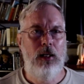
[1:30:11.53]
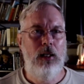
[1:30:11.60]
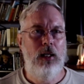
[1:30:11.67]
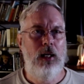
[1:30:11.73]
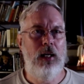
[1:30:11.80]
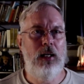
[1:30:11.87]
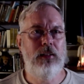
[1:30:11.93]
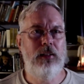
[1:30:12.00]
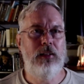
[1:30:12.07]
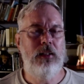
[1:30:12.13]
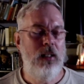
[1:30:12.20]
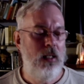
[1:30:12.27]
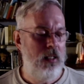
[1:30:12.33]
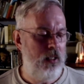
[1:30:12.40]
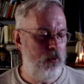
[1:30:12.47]
And
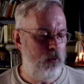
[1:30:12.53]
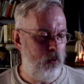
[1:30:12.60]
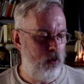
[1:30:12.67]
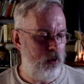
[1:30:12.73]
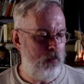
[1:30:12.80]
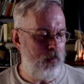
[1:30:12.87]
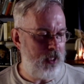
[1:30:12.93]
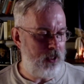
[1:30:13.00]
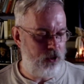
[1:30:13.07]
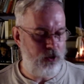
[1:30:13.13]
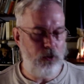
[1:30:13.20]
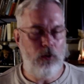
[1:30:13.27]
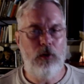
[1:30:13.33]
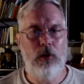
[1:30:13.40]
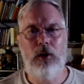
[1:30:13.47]
in order to make
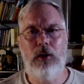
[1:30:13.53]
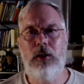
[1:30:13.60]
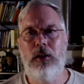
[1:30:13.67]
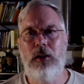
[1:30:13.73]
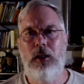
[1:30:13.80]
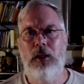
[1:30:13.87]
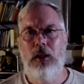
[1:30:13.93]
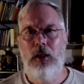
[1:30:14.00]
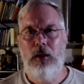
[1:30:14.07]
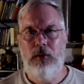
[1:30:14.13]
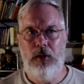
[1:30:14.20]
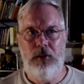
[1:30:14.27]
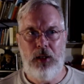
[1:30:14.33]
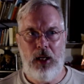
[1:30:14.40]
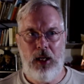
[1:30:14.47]
sure
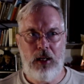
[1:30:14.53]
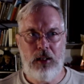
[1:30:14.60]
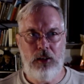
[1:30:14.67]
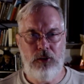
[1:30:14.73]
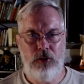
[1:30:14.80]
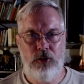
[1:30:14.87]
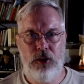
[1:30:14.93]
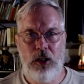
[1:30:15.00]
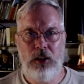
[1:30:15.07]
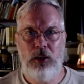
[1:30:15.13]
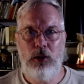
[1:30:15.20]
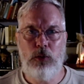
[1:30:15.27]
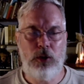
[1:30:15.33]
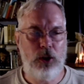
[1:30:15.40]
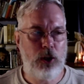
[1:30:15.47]
that they had a
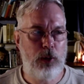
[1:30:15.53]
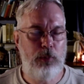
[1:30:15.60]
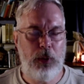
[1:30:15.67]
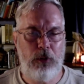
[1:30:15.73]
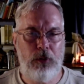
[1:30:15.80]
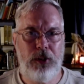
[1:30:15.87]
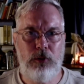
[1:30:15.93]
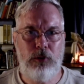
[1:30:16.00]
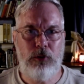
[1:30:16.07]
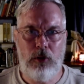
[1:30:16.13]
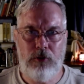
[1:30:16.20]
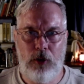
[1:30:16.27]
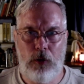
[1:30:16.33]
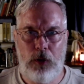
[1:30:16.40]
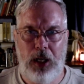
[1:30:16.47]
genuine spiritual
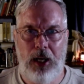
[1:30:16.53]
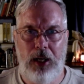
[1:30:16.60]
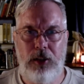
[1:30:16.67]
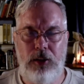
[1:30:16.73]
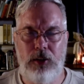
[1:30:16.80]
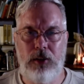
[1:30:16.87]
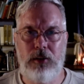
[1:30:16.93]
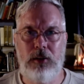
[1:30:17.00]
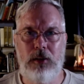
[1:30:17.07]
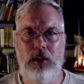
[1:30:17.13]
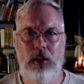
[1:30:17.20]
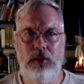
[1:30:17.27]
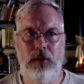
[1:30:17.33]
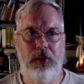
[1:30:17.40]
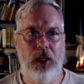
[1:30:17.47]
vocation,
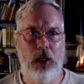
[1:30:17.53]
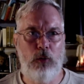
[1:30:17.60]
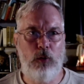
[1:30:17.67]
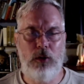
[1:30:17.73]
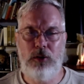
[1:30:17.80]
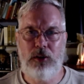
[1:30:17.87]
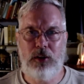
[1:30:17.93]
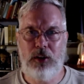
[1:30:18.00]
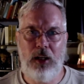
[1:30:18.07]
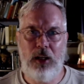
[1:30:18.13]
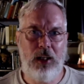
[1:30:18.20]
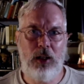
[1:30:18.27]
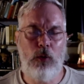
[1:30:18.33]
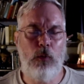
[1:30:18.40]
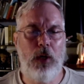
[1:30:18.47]
that they weren't just getting
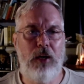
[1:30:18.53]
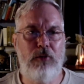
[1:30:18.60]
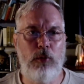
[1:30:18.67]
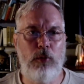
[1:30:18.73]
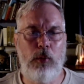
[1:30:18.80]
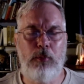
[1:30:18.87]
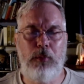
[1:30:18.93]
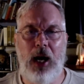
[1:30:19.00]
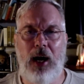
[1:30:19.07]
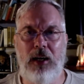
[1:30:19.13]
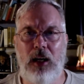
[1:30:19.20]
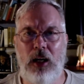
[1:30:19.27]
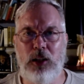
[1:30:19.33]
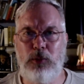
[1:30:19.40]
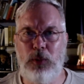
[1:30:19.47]
away from a bad
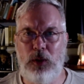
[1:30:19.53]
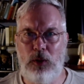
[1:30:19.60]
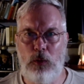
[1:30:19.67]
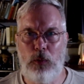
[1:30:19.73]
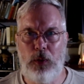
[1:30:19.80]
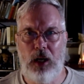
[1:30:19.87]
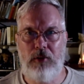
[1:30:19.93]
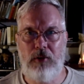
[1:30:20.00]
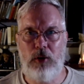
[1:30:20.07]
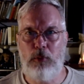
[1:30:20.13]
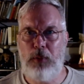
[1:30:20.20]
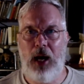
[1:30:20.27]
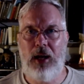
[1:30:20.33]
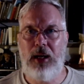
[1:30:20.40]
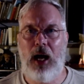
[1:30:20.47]
husband or whatever,
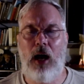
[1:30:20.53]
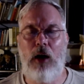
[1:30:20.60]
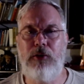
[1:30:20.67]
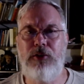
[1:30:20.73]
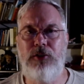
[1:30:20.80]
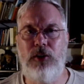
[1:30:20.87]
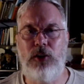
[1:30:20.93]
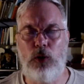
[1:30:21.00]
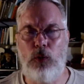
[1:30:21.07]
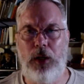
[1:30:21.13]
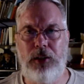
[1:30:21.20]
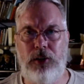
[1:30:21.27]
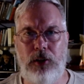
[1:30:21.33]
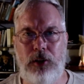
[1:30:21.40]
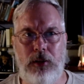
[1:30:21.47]
bad house
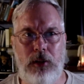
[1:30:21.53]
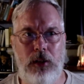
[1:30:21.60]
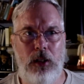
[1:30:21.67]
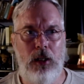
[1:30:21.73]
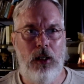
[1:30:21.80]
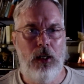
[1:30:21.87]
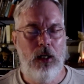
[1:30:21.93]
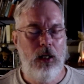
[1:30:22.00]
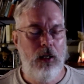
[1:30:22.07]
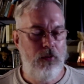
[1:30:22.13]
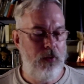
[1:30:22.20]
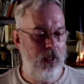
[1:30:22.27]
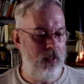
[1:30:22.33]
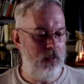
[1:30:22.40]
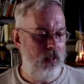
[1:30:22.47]
situation,
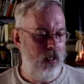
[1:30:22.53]
that